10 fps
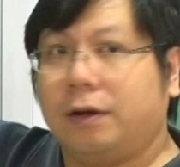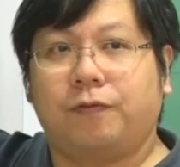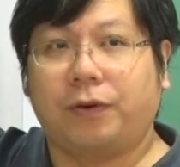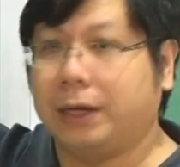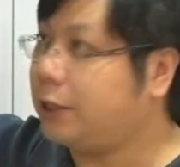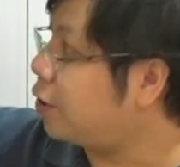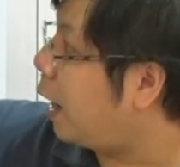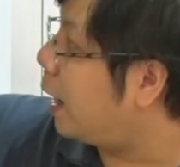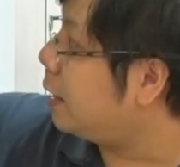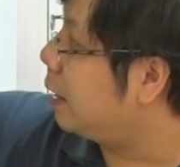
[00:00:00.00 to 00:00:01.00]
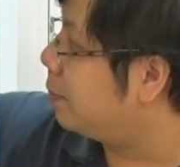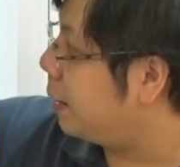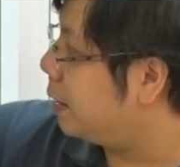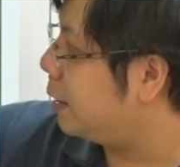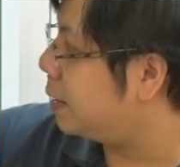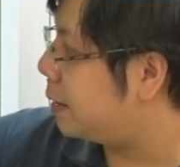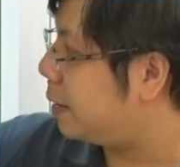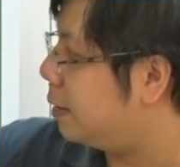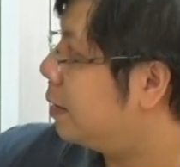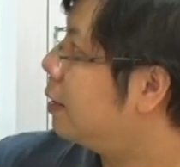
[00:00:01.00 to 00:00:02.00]
for each item in
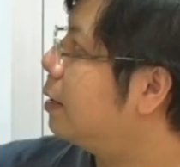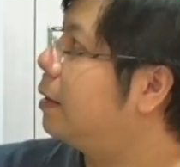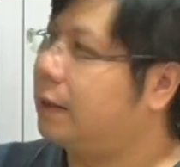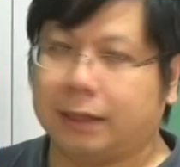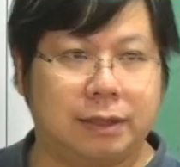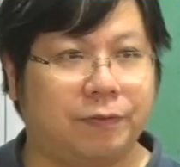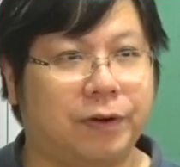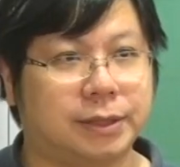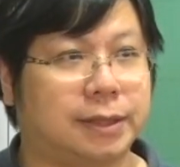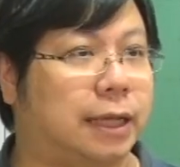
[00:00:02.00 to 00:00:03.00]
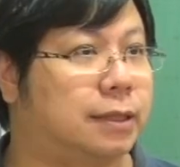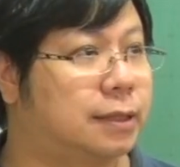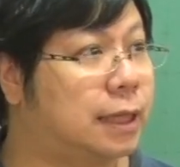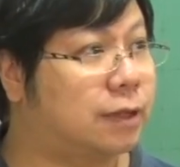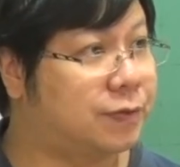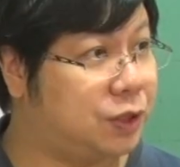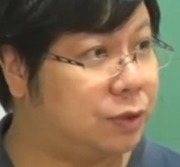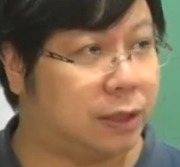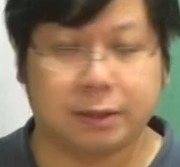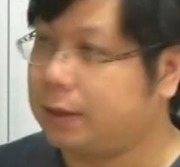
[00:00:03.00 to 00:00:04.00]
the first set of
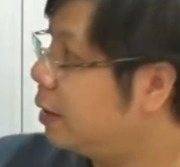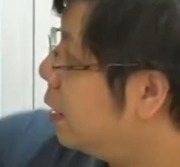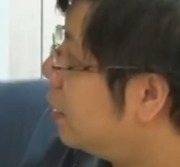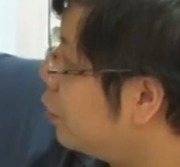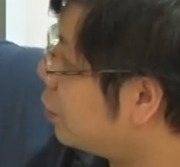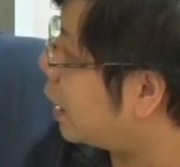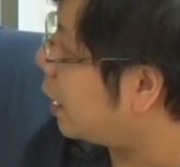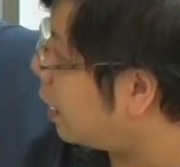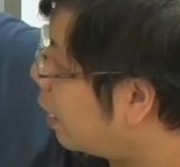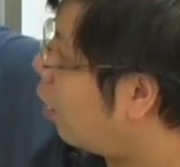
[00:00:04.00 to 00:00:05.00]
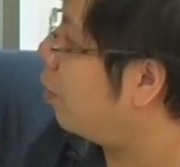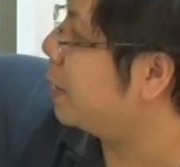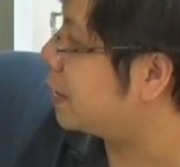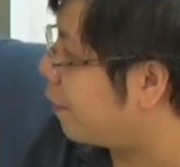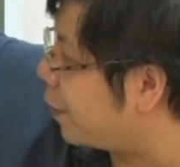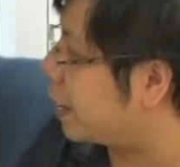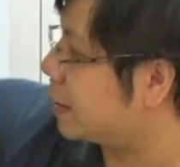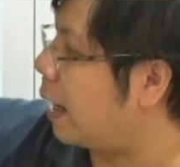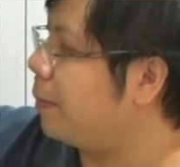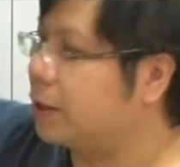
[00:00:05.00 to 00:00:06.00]
students, do they always have an
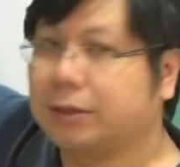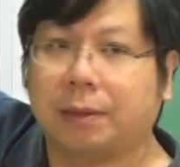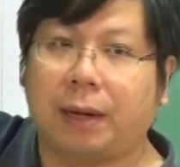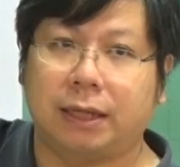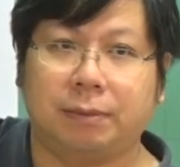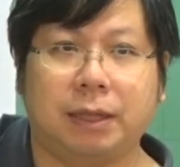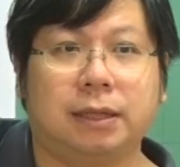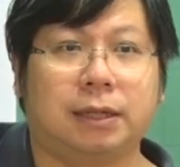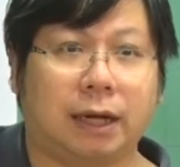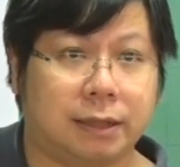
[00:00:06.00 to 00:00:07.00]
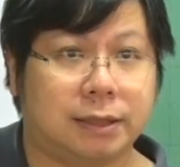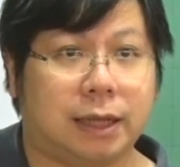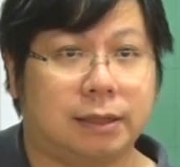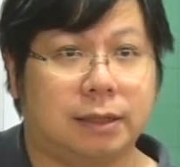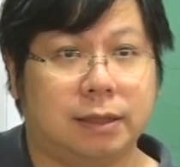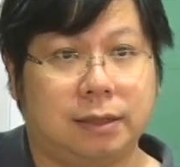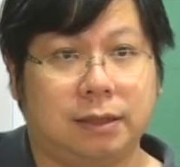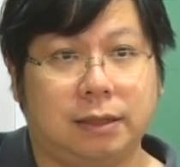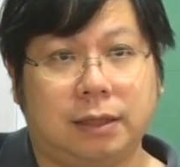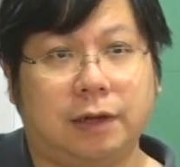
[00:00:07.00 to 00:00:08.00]
assignment to some item in the other set?
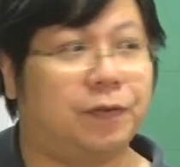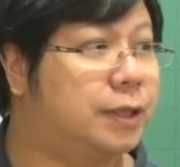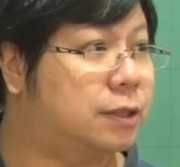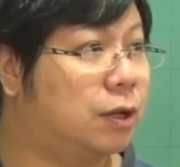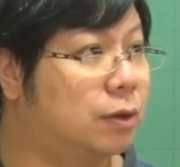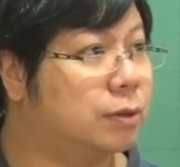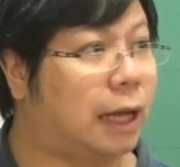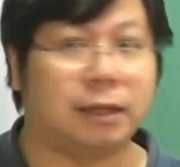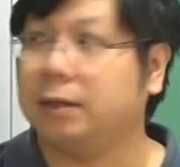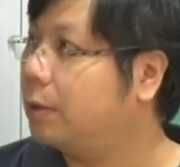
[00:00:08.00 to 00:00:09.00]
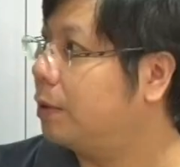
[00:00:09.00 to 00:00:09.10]
If it is so, then